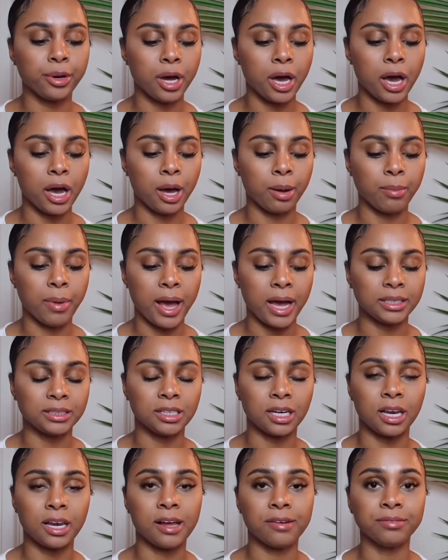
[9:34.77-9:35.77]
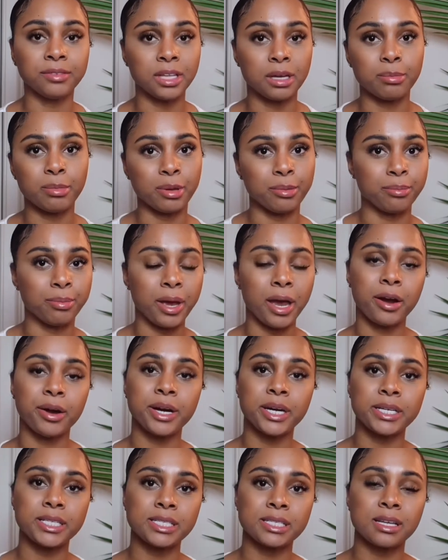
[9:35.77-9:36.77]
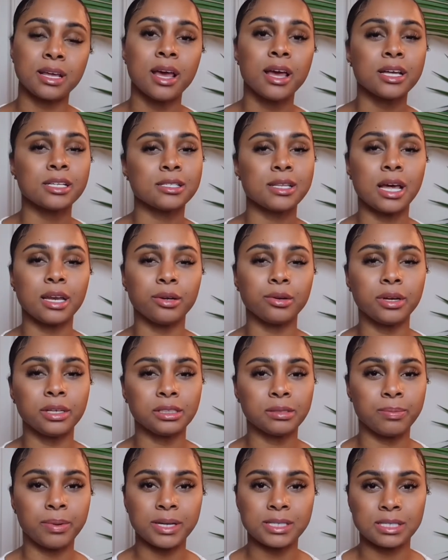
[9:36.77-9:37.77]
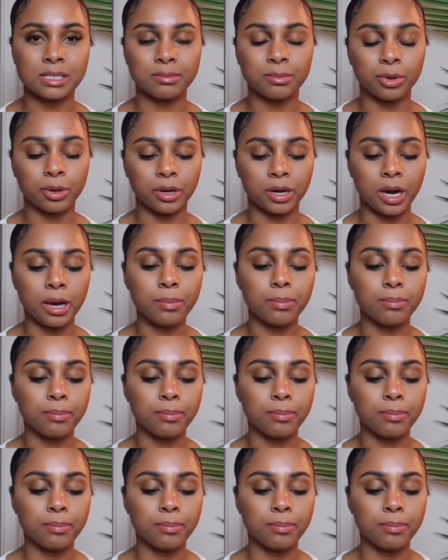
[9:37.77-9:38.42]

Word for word: Um, I actually left them in Paris, so I do need to pick some more up.